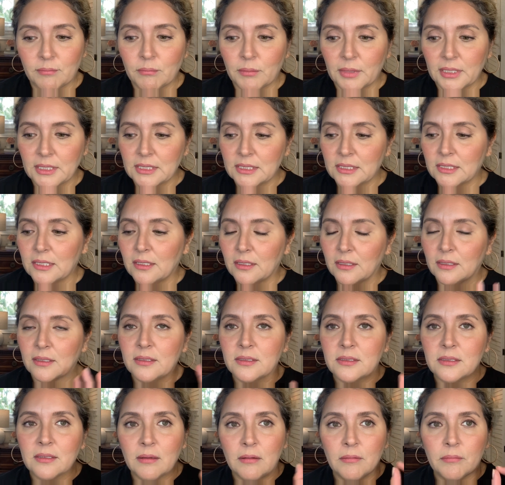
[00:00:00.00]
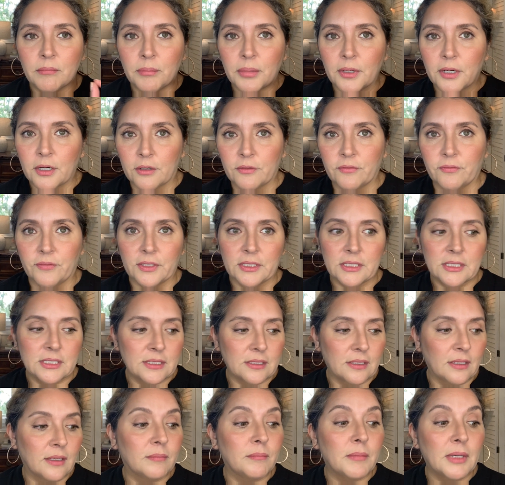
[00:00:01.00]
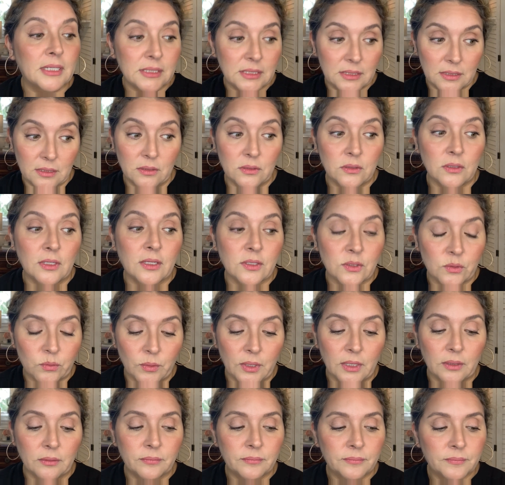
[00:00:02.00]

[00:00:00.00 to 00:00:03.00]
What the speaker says: My skin is perfect, and my son as well.